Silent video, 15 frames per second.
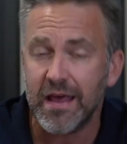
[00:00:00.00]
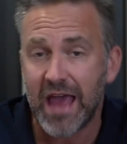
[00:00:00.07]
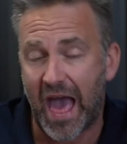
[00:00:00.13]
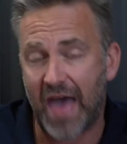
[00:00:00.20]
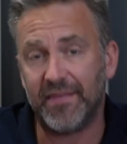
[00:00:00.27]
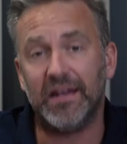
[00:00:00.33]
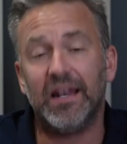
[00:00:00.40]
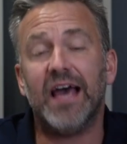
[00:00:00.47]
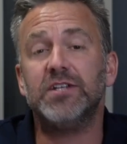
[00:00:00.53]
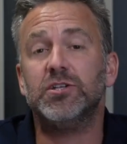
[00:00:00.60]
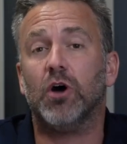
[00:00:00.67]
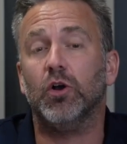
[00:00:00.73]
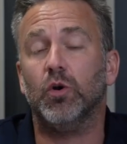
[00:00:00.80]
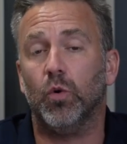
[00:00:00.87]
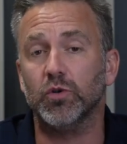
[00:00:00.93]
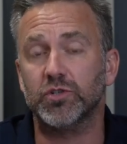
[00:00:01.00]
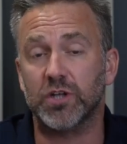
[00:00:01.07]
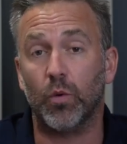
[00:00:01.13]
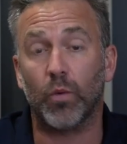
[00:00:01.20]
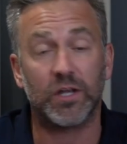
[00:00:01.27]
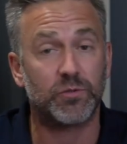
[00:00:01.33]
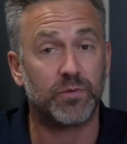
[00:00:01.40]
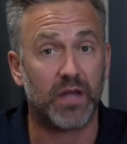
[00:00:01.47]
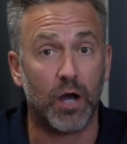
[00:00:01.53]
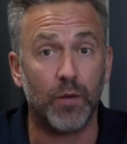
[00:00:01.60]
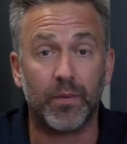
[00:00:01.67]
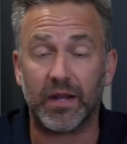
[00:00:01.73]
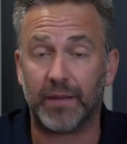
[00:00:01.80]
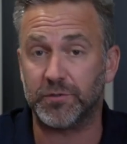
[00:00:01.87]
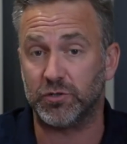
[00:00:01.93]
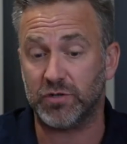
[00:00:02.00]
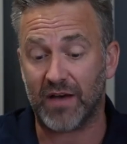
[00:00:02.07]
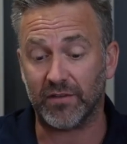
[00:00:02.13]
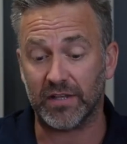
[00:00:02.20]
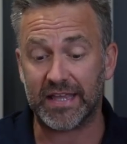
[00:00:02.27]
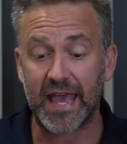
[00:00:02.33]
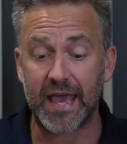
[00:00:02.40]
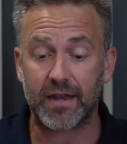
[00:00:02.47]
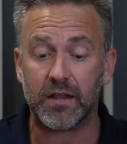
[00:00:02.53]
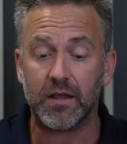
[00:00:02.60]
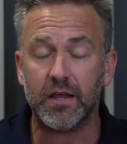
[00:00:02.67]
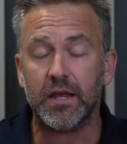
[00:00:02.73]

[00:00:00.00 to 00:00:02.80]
And then later on also, once we open up to travel again,